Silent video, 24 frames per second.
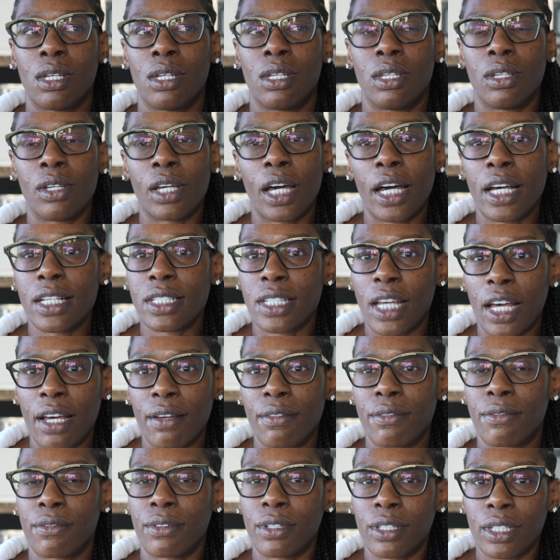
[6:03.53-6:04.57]
you guys
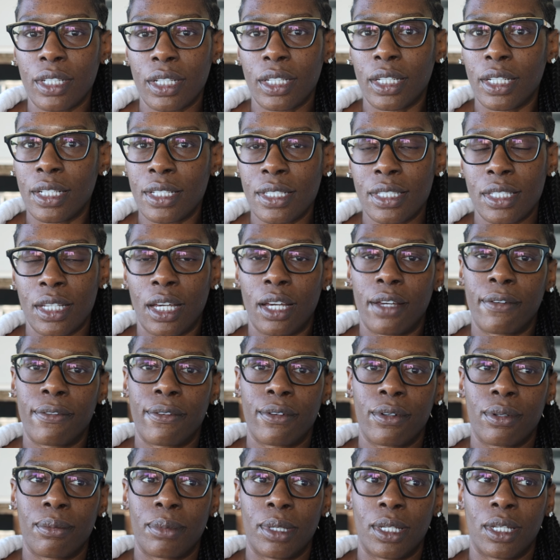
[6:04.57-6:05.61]
have really good insight
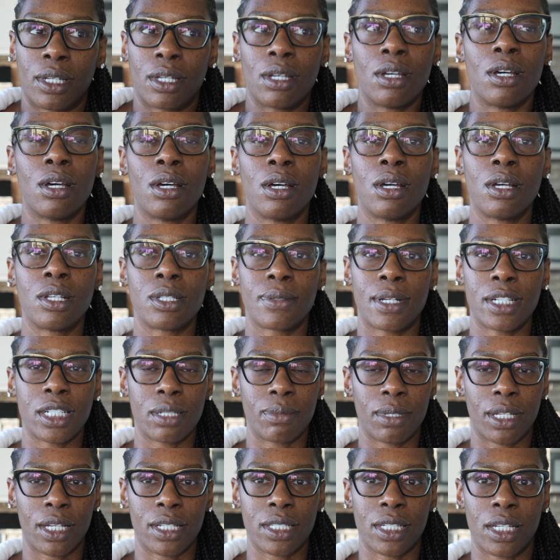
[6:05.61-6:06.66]
for me, especially
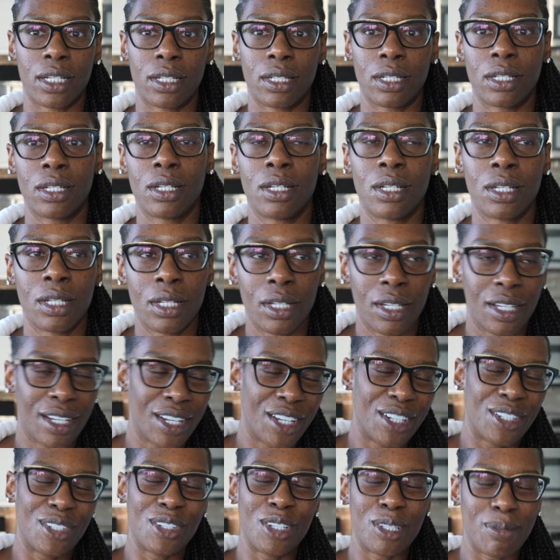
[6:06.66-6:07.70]
because I
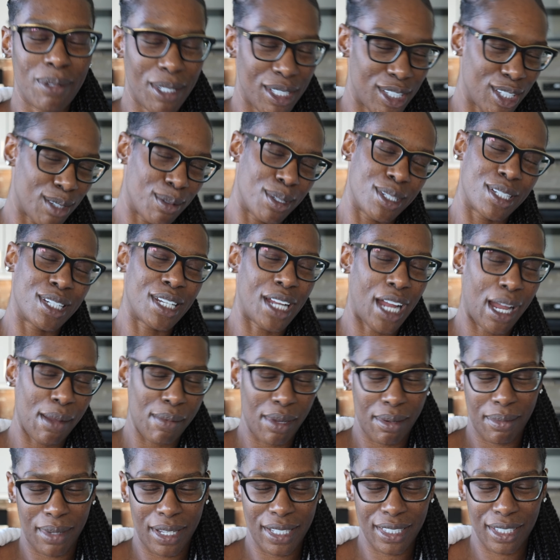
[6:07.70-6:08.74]
do spend so much time
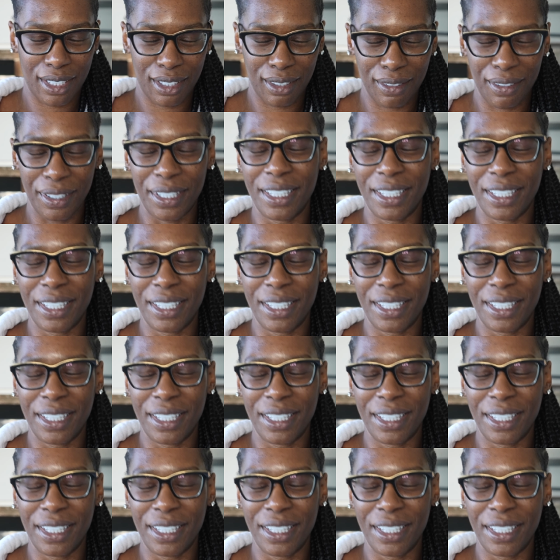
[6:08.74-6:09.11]
by myself.